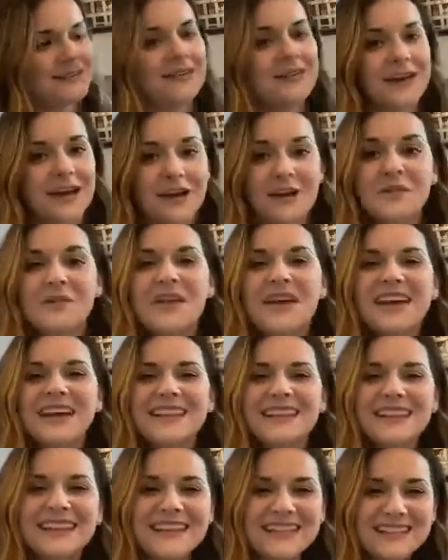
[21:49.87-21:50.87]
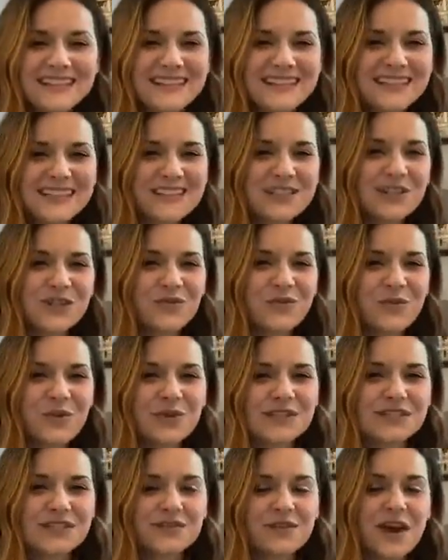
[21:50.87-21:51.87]
Yeah. Listen to the
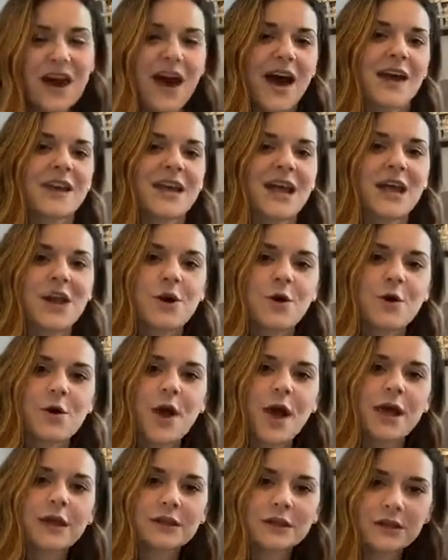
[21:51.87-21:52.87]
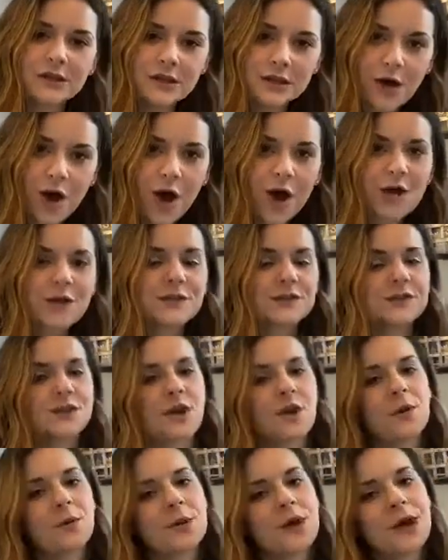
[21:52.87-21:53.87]
voice of God and
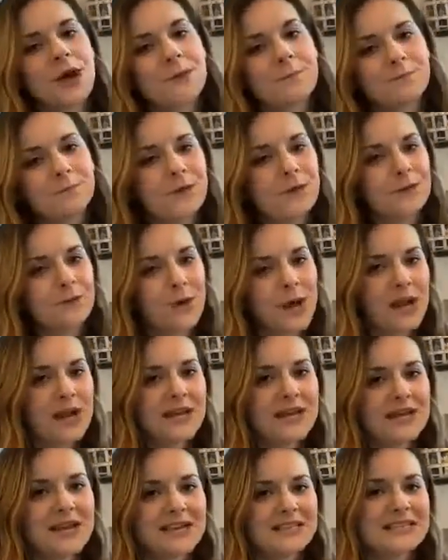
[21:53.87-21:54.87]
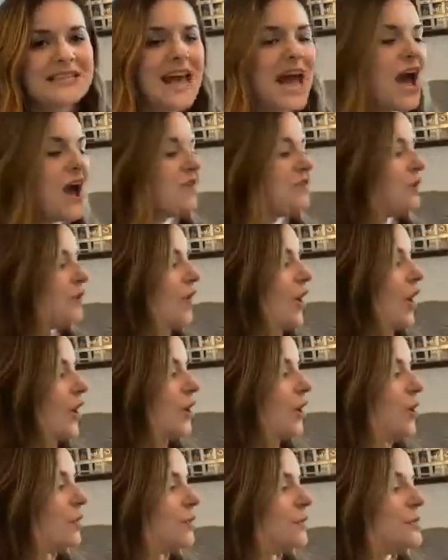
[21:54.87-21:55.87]
also be ready to have your
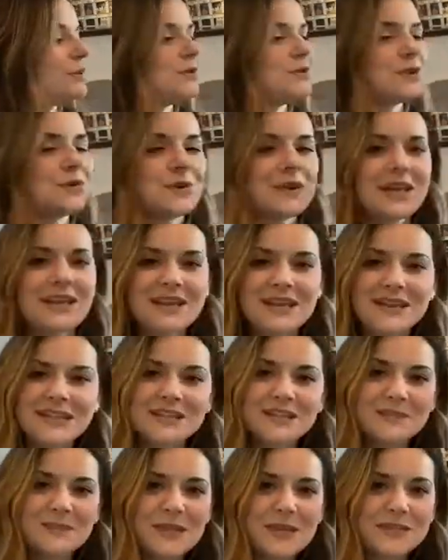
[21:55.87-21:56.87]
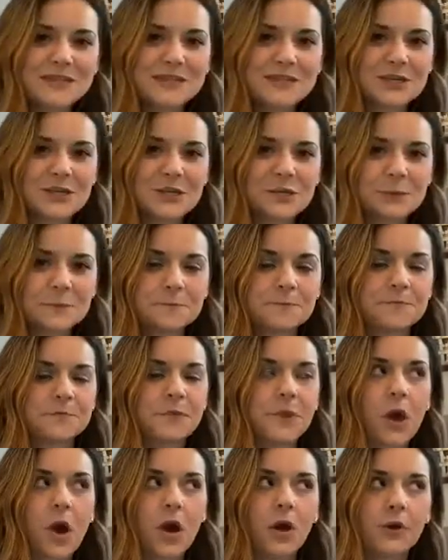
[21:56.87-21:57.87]
heart open so that he can speak to you.
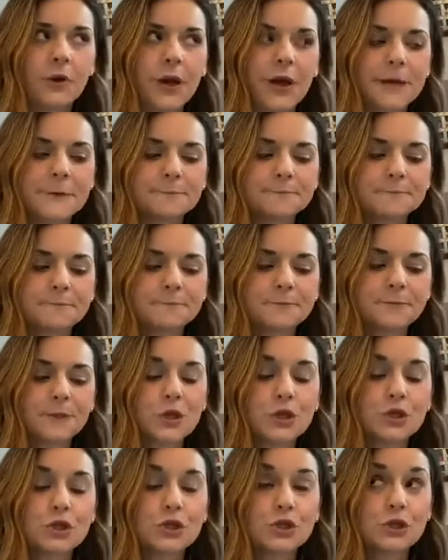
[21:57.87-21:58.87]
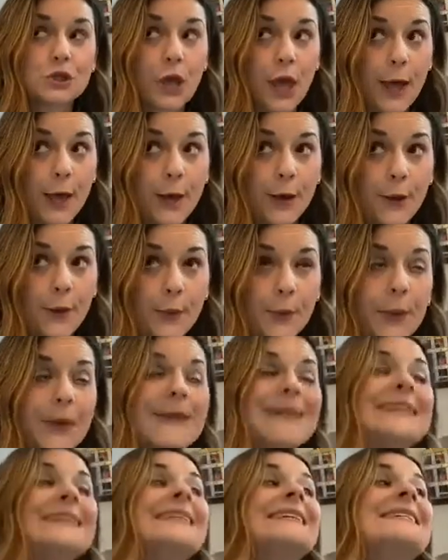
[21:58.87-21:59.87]
All right. So,
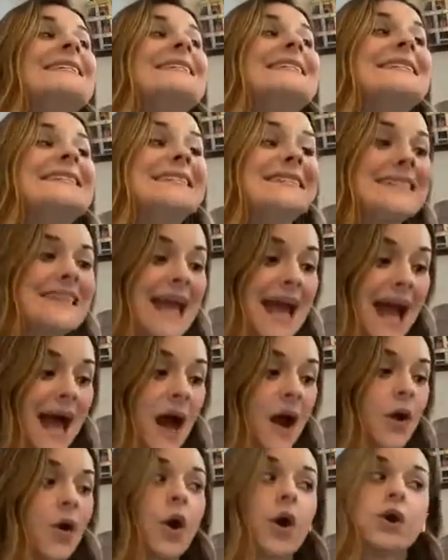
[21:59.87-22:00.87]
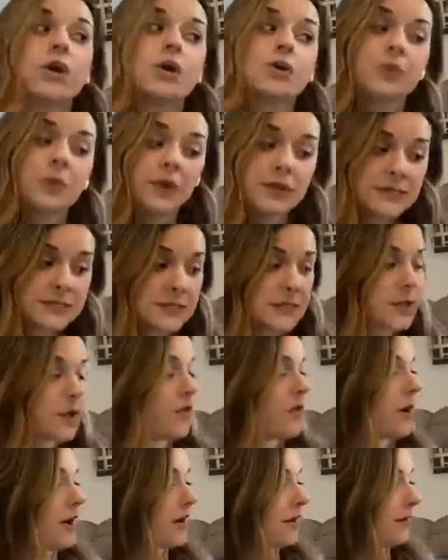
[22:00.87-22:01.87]
now are you ready to go,
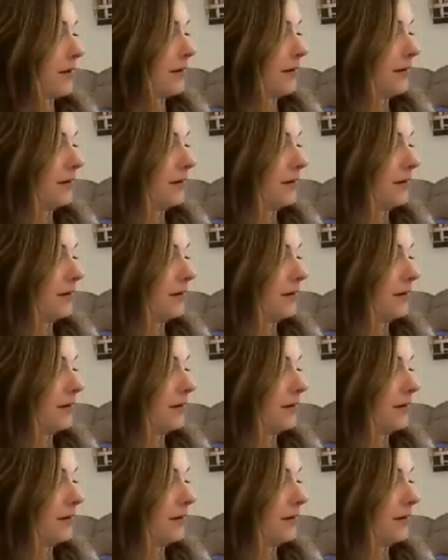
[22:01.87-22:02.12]
Hugga?